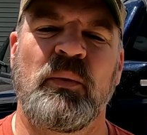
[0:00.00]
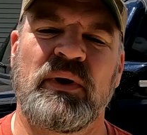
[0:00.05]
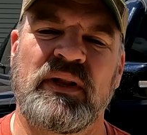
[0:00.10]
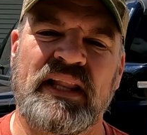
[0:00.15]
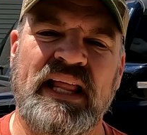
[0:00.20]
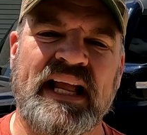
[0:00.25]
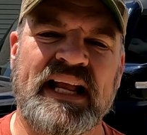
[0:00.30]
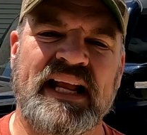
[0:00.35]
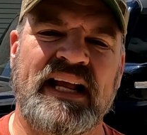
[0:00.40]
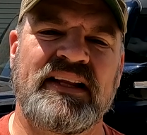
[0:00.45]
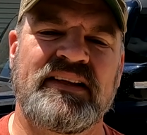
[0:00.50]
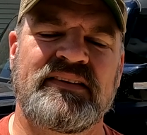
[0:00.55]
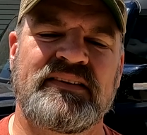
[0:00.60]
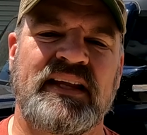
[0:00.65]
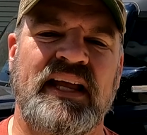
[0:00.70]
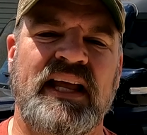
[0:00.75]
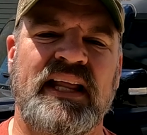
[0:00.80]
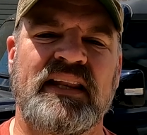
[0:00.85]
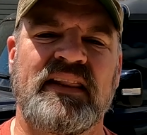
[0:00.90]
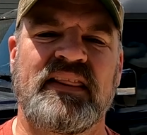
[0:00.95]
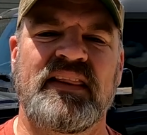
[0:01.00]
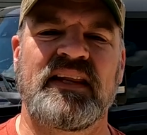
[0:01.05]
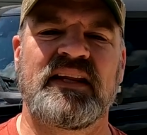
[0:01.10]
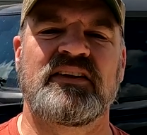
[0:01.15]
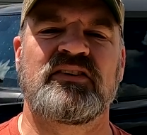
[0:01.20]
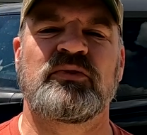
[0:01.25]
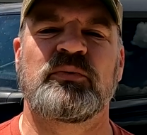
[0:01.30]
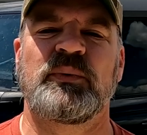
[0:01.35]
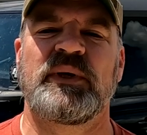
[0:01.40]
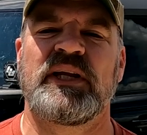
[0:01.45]
like I said,
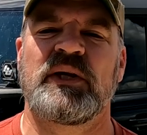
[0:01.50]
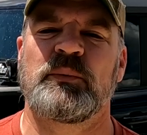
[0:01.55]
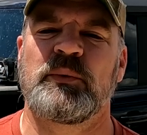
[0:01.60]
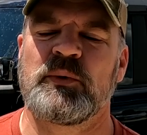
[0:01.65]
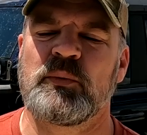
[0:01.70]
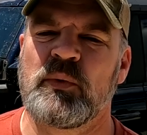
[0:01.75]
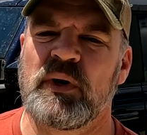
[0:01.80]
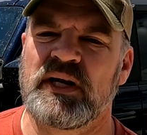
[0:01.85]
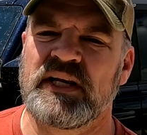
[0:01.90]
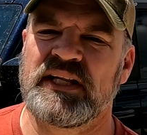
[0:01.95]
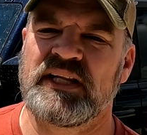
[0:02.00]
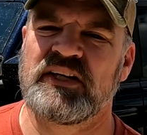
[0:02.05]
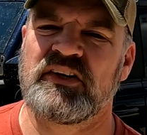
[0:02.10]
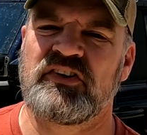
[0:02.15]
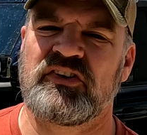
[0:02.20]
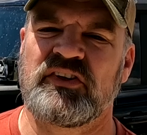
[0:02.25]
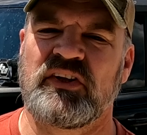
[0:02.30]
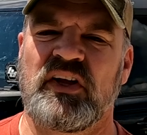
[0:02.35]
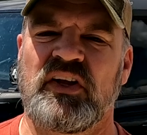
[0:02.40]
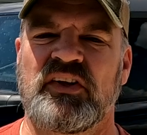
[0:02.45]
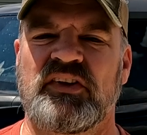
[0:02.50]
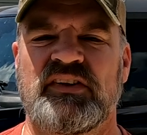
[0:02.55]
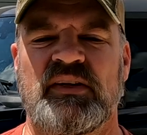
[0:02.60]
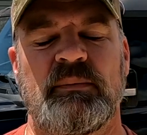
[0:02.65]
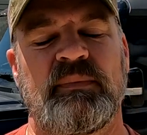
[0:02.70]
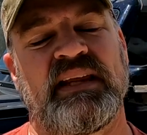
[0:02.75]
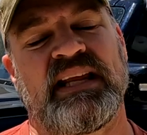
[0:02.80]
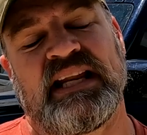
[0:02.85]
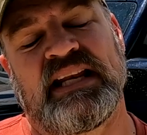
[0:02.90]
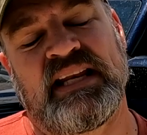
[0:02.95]
this week we want to install
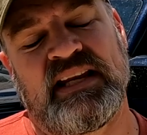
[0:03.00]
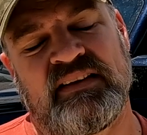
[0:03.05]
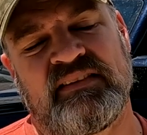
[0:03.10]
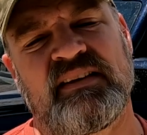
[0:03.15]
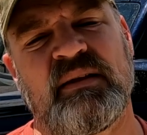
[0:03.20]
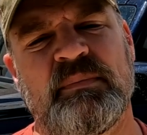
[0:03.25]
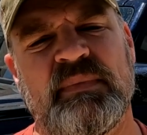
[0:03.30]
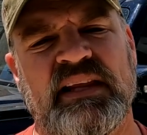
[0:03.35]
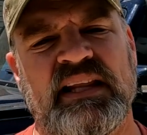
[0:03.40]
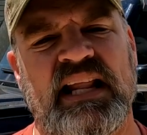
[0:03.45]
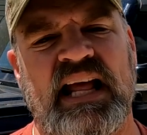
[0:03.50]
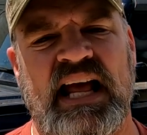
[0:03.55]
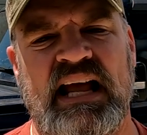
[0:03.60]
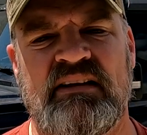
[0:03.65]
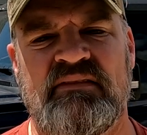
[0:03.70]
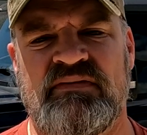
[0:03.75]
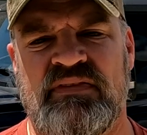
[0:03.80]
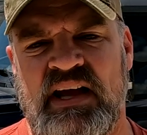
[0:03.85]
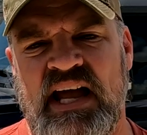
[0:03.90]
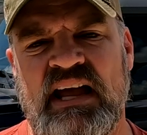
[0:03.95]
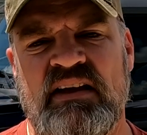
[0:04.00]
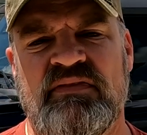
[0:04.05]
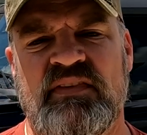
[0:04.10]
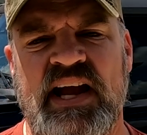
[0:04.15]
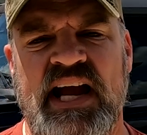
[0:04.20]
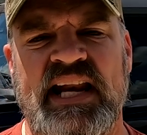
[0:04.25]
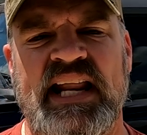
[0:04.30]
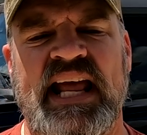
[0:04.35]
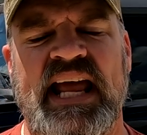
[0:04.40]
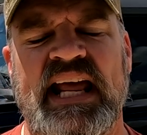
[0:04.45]
something, and it's something that I've
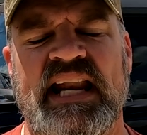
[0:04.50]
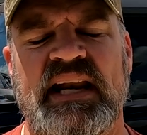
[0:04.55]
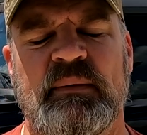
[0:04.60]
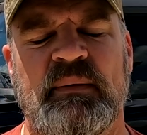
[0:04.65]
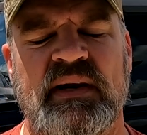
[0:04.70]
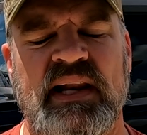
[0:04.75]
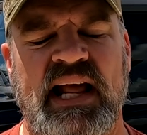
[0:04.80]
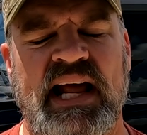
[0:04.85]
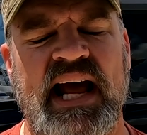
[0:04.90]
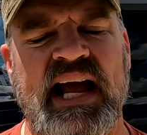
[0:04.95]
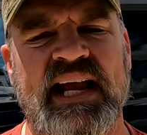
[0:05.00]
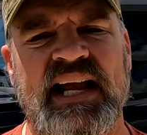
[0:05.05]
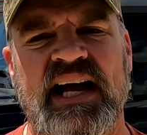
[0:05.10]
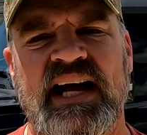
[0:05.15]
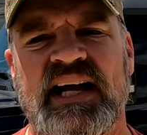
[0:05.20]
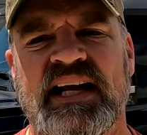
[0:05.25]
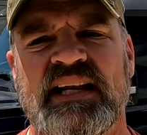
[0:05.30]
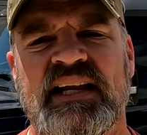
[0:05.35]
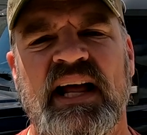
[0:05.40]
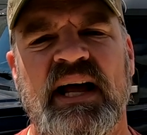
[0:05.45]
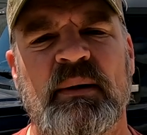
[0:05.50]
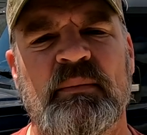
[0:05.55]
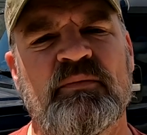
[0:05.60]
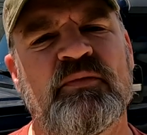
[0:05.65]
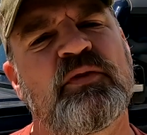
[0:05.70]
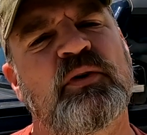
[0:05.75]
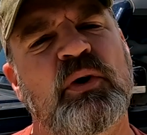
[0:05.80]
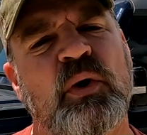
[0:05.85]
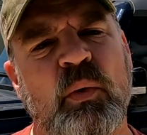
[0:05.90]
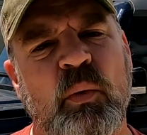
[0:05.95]
kind of had an eye on
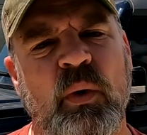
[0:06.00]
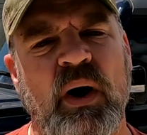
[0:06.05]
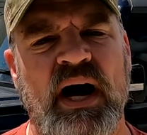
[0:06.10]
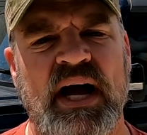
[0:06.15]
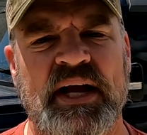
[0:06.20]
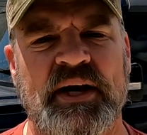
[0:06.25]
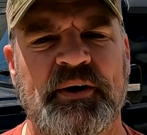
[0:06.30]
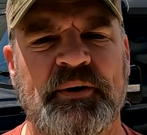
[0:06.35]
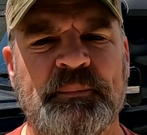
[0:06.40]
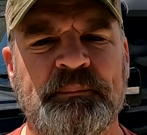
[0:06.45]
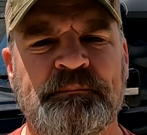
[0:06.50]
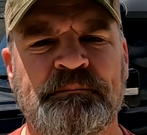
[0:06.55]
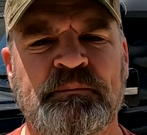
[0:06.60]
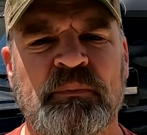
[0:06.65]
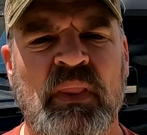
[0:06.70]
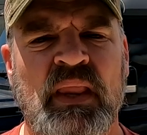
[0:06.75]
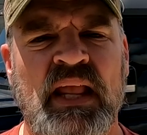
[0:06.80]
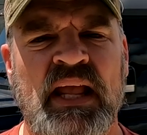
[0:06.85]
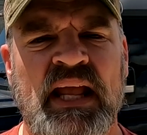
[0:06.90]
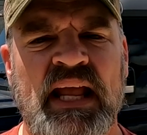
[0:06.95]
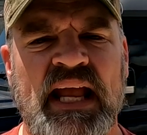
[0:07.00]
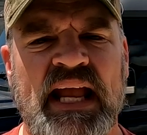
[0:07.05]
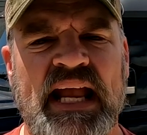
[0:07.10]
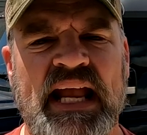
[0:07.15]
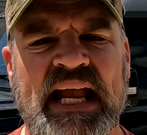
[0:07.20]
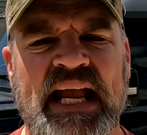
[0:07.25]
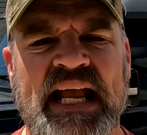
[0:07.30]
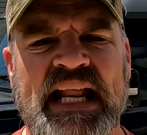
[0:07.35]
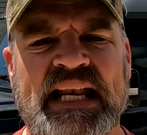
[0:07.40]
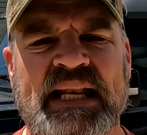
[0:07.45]
for a while,
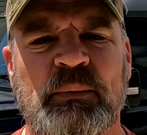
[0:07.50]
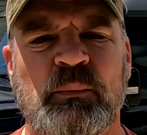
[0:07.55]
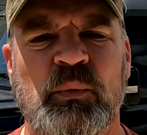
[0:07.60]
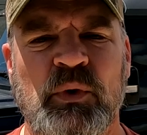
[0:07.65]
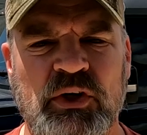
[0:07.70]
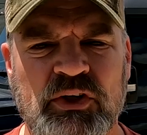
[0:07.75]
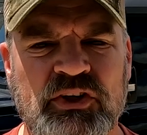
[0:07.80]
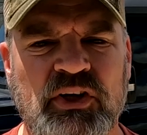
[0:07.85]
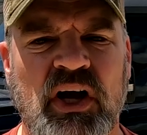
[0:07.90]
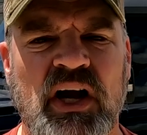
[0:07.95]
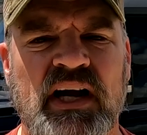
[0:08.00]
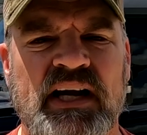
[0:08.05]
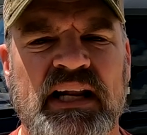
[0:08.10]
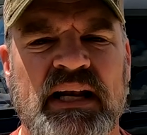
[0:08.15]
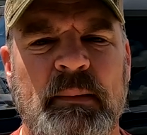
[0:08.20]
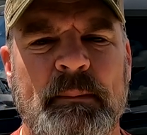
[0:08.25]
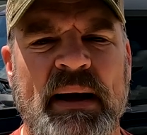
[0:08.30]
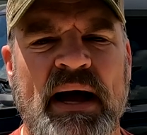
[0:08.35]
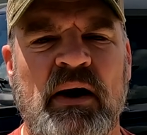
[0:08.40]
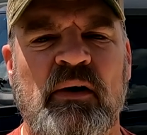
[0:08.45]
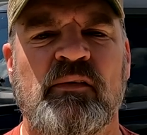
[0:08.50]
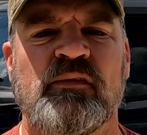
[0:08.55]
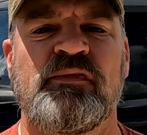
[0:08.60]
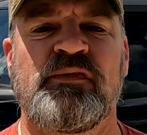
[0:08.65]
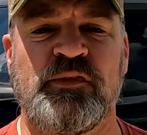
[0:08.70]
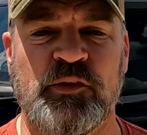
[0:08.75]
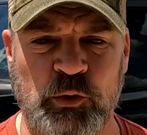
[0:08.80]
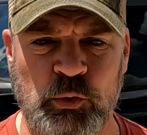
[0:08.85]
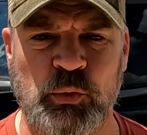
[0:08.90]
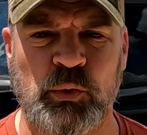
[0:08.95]
and we're talking about
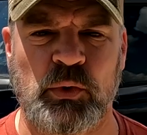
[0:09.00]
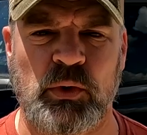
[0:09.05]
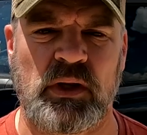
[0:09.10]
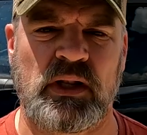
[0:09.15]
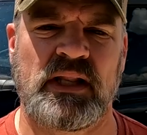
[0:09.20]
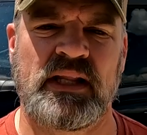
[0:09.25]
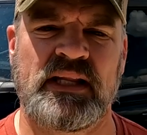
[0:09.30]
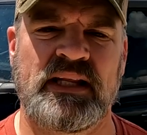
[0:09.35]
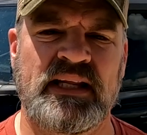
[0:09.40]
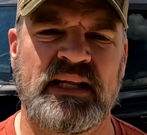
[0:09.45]
fuel.